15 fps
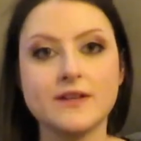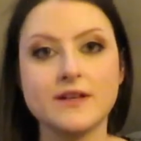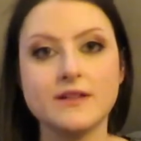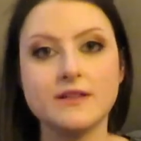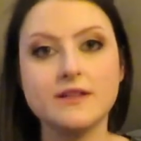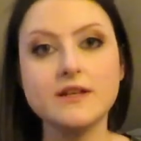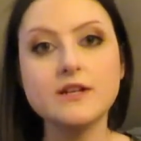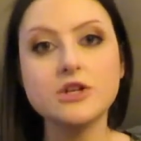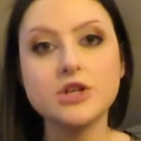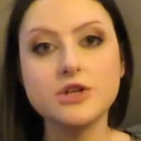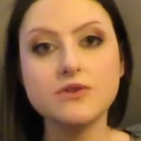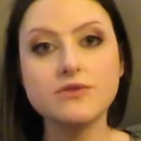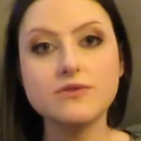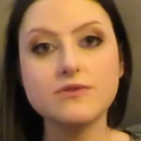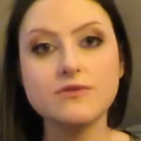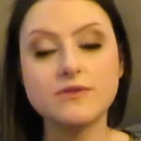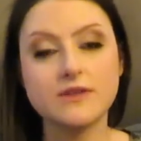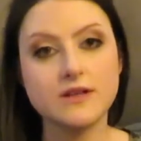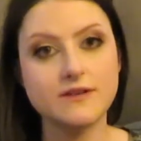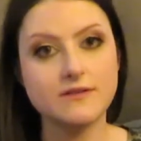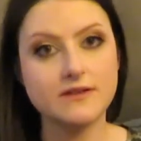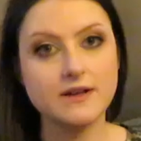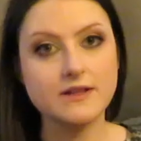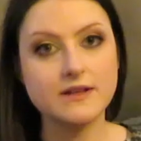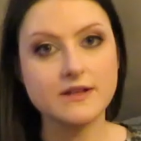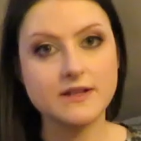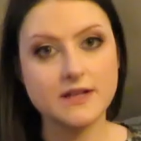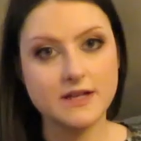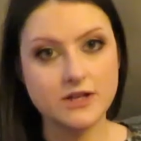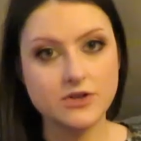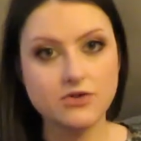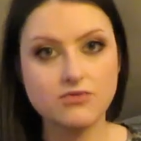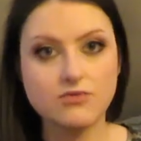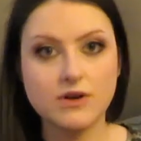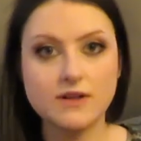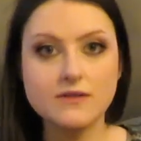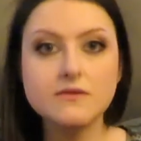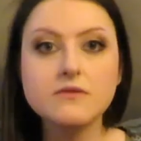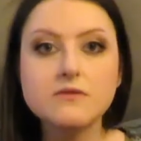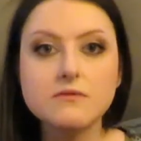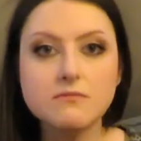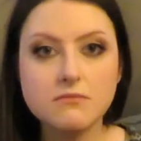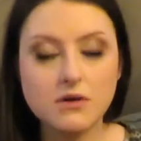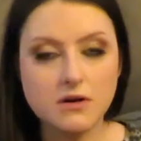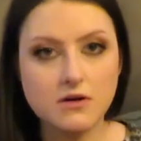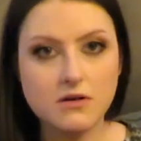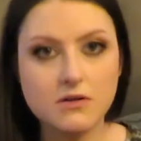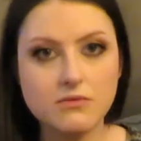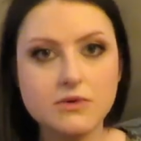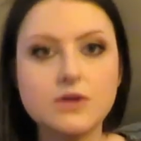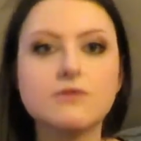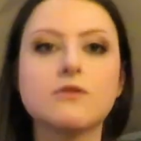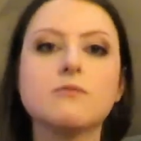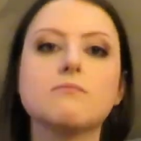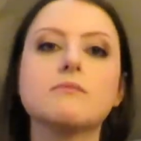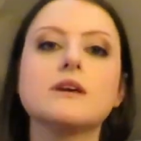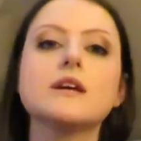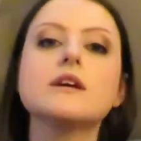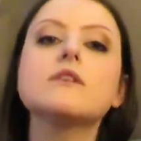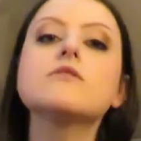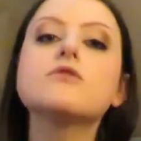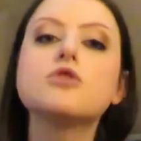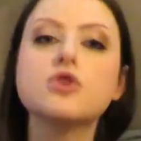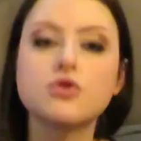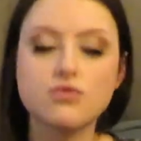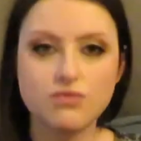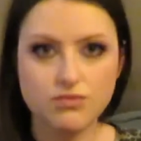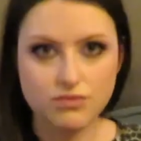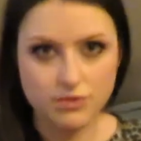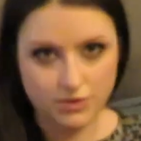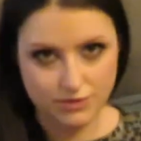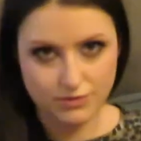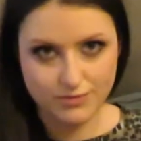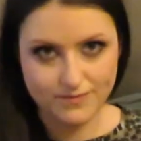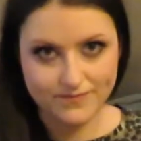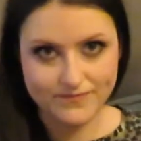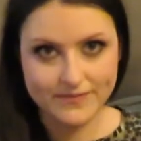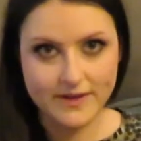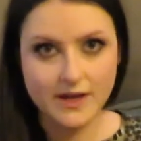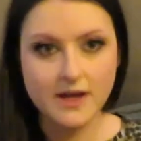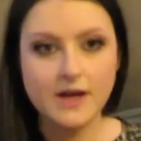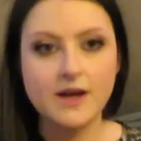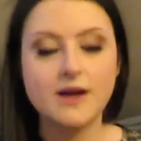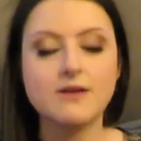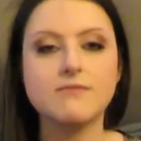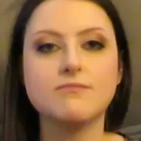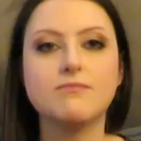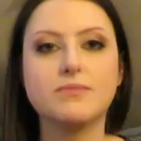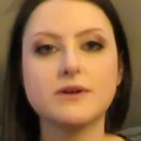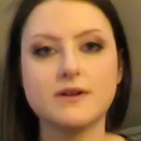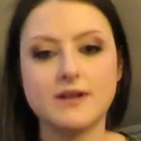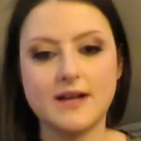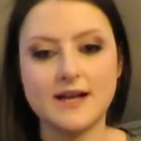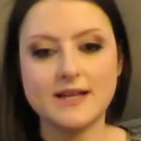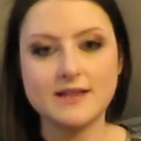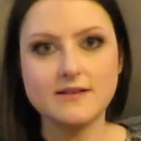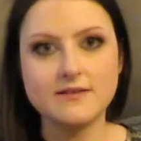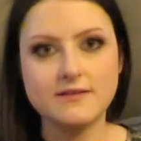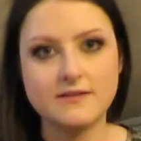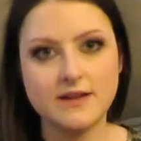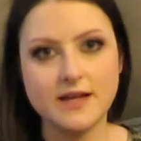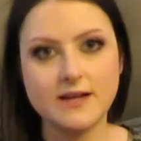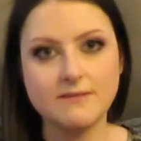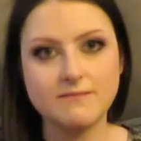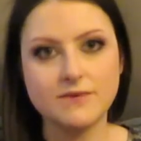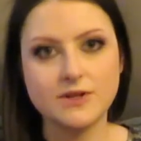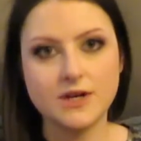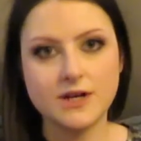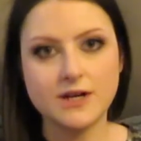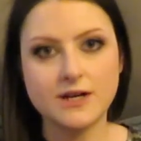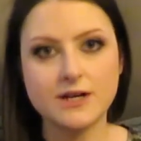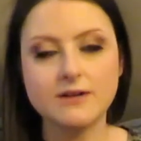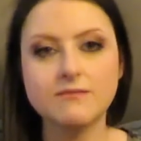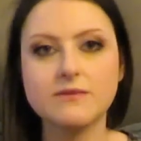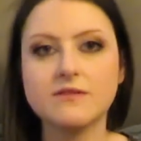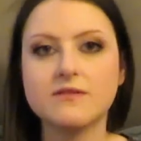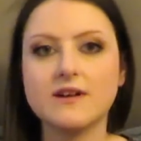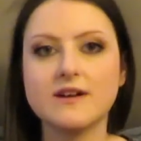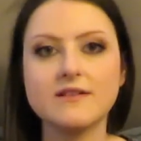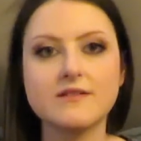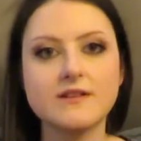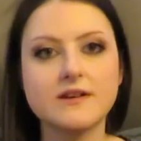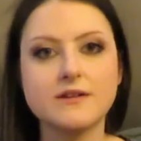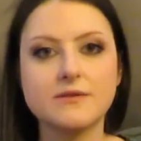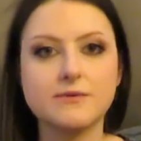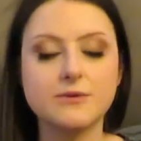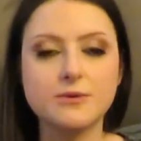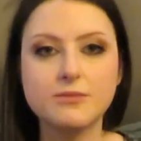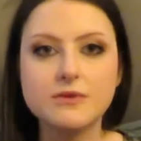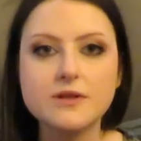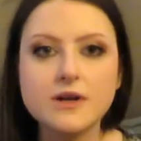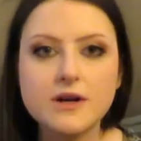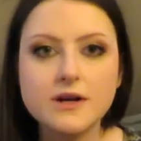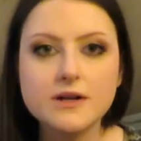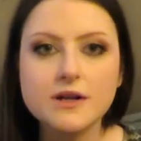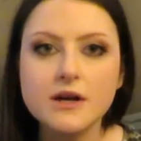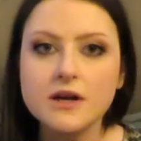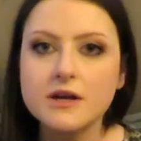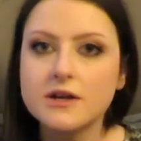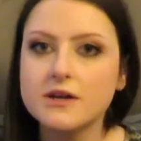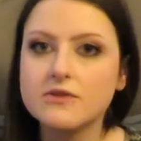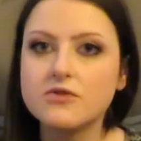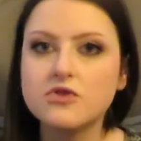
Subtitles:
these shoes, they say they tend to run small, which for me is true. But at the same time, the sizing at Louboutin is